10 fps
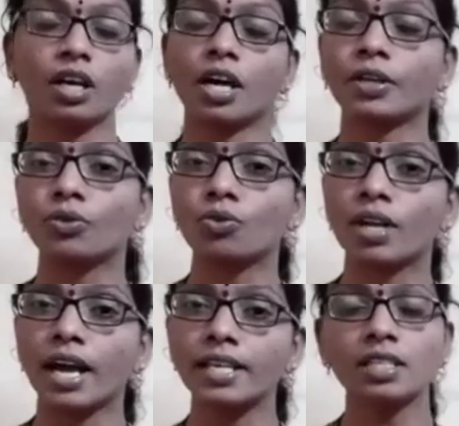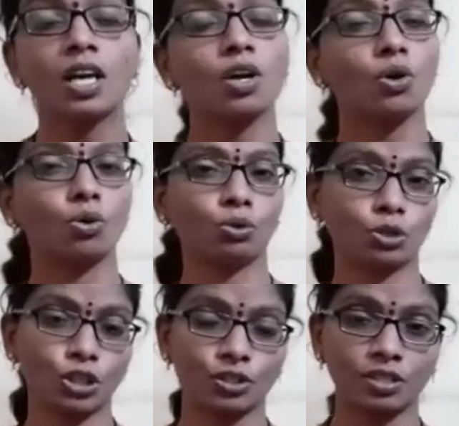are known as
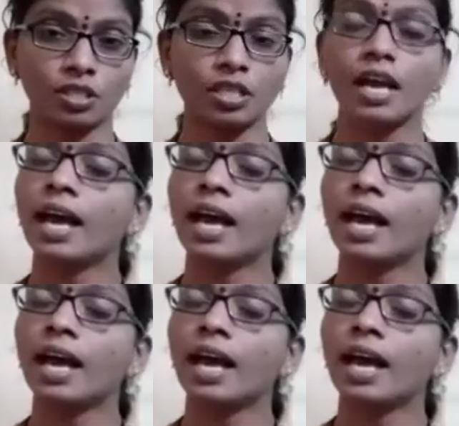oceans.